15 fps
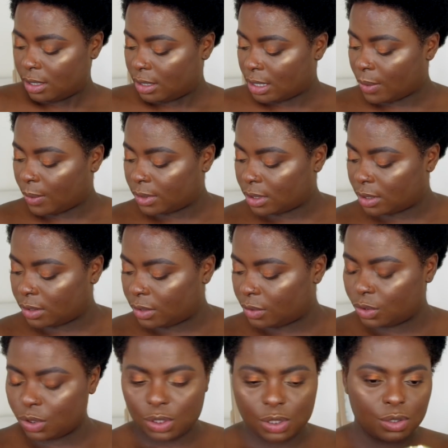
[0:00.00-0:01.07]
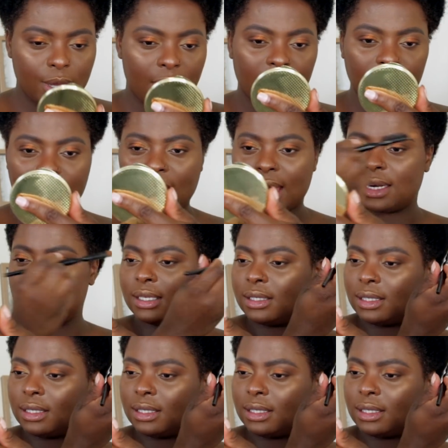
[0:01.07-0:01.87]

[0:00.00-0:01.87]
That was a little too heavy-handed.